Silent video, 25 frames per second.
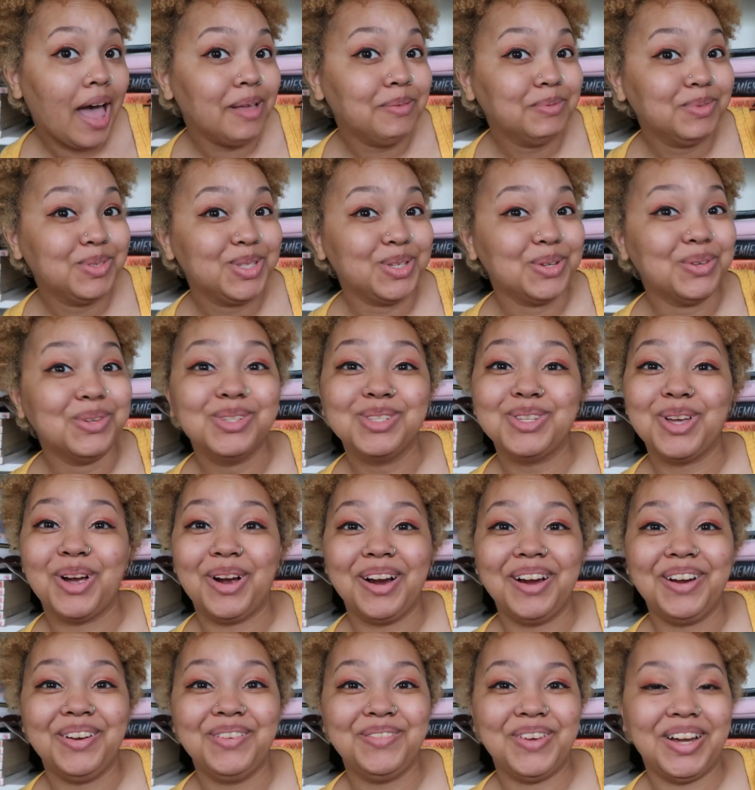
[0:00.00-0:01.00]
I'm so
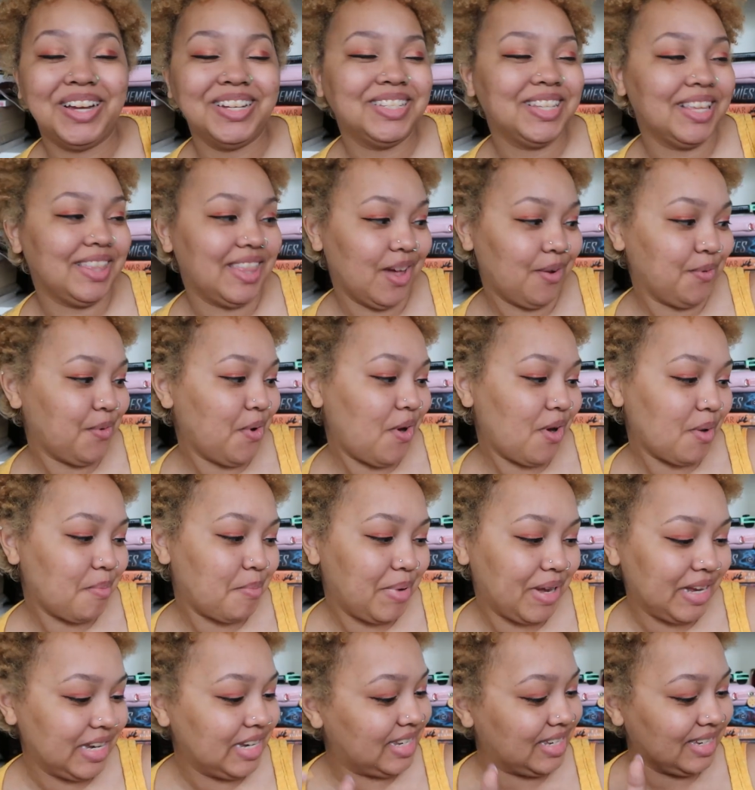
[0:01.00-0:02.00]
sorry if I said that wrong,
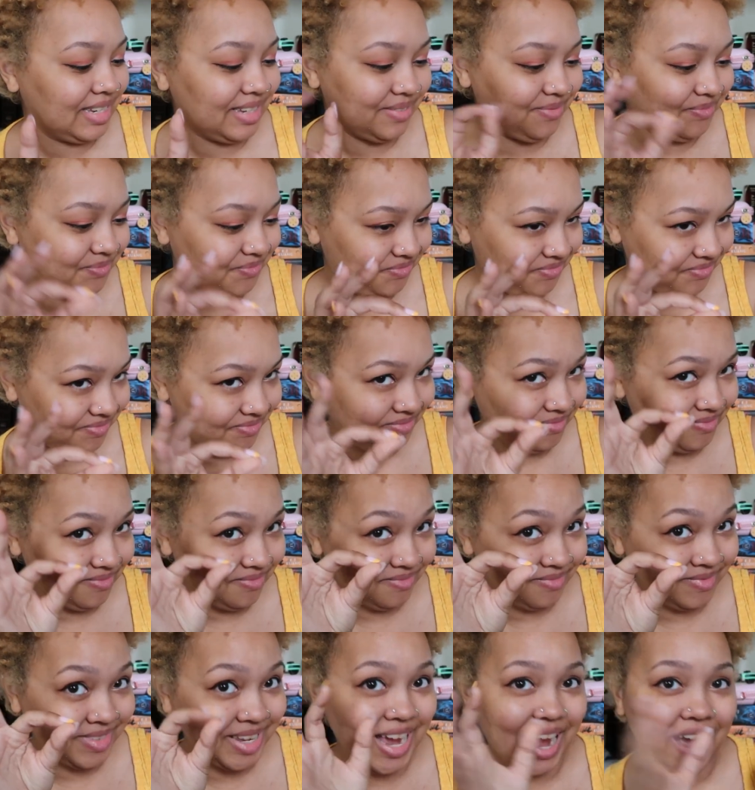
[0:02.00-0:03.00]
but
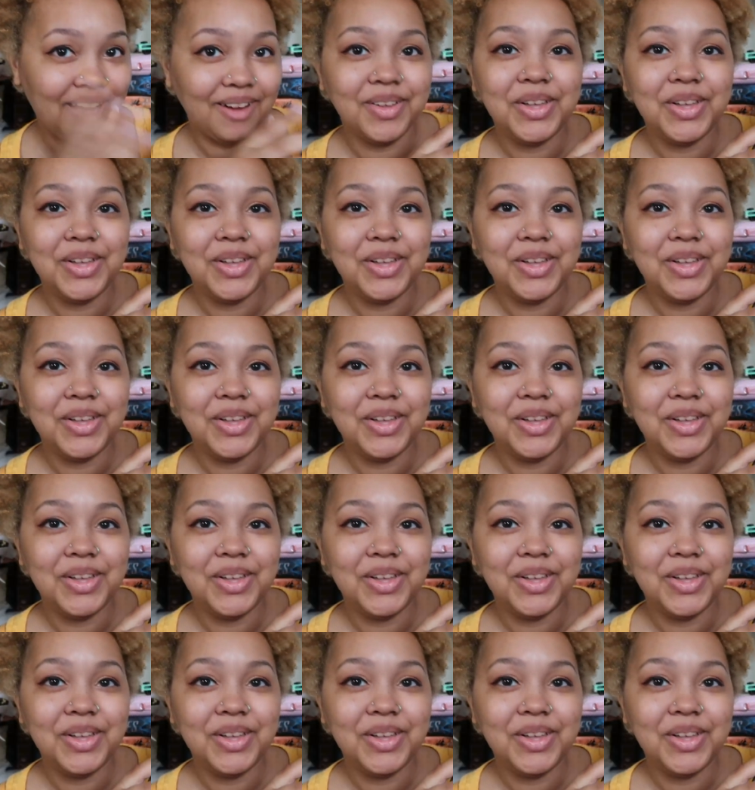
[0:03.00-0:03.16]
yeah.